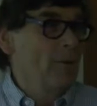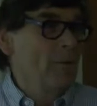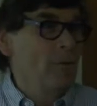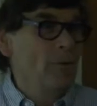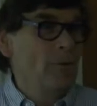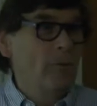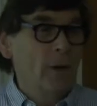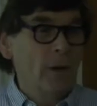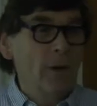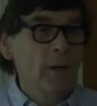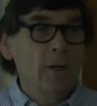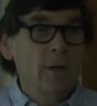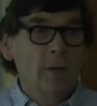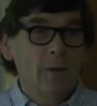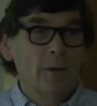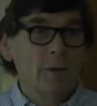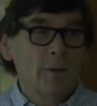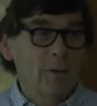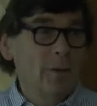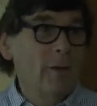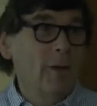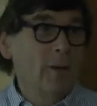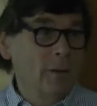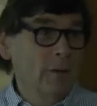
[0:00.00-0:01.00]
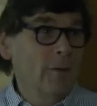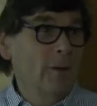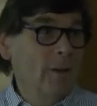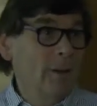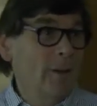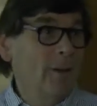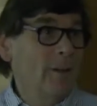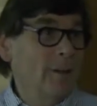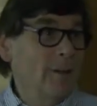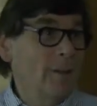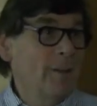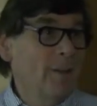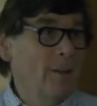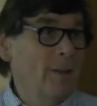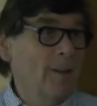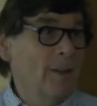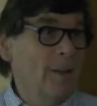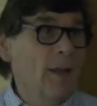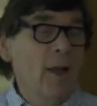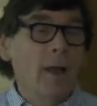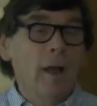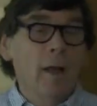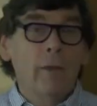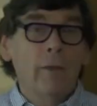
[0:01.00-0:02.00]
Very, you know,
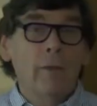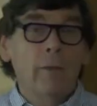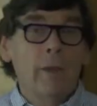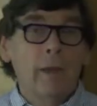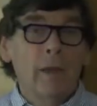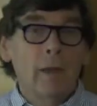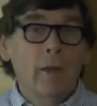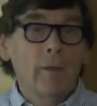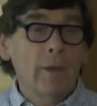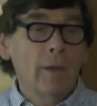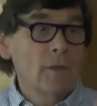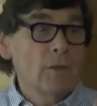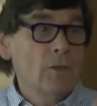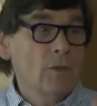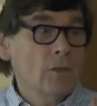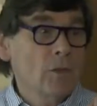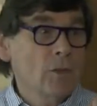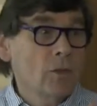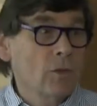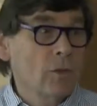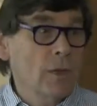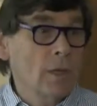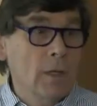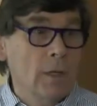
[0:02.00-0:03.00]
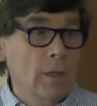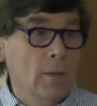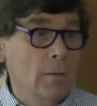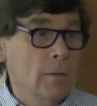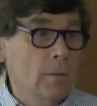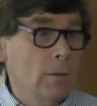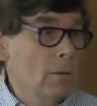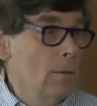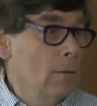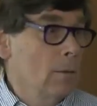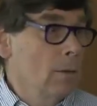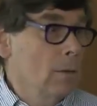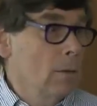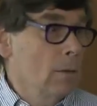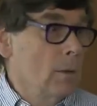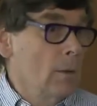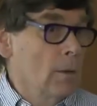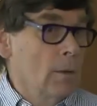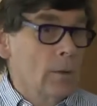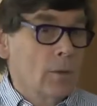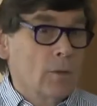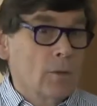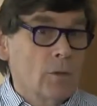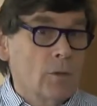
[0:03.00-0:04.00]
and they are then screened
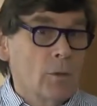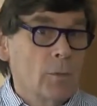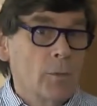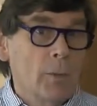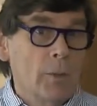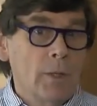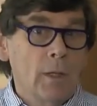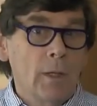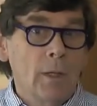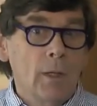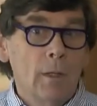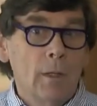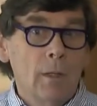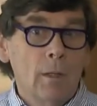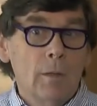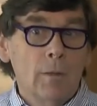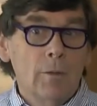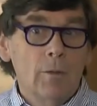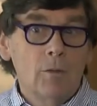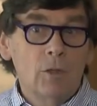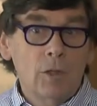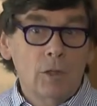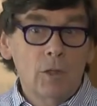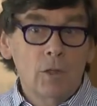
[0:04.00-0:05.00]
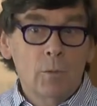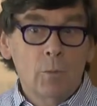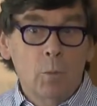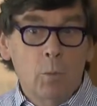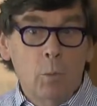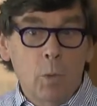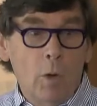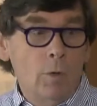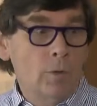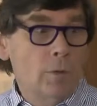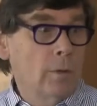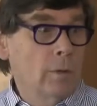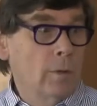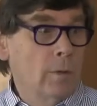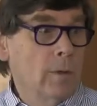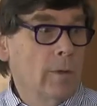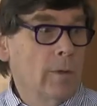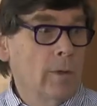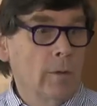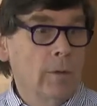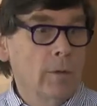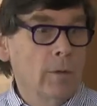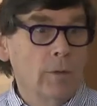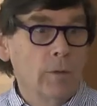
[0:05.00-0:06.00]
to be just what, you
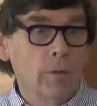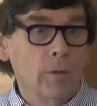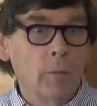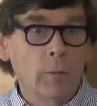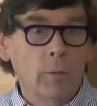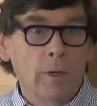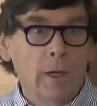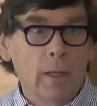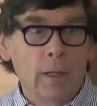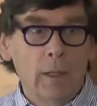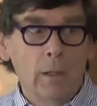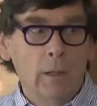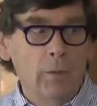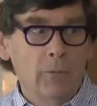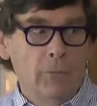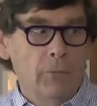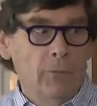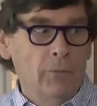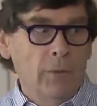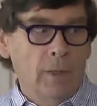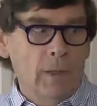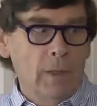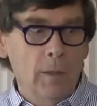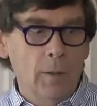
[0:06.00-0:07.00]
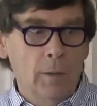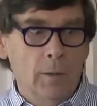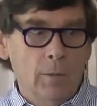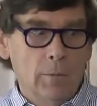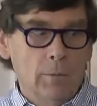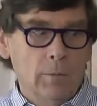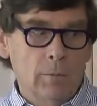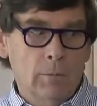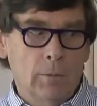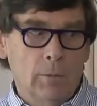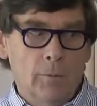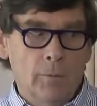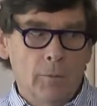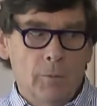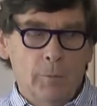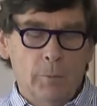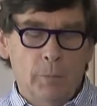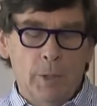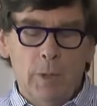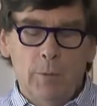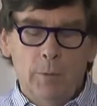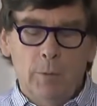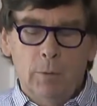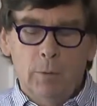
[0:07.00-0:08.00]
know, you don't want any funny
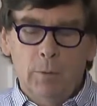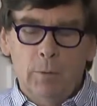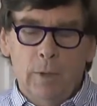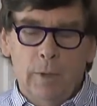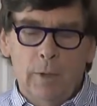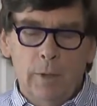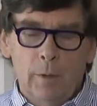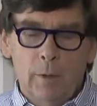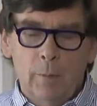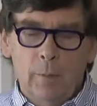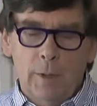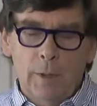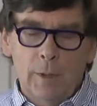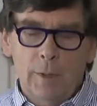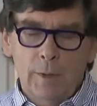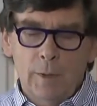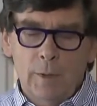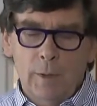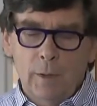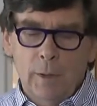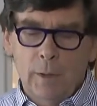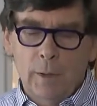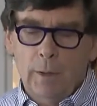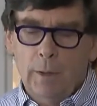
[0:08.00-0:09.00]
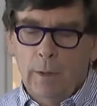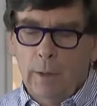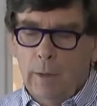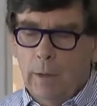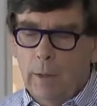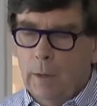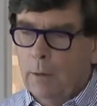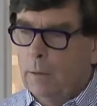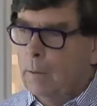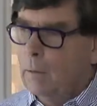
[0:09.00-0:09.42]
people like you might see in a clinic.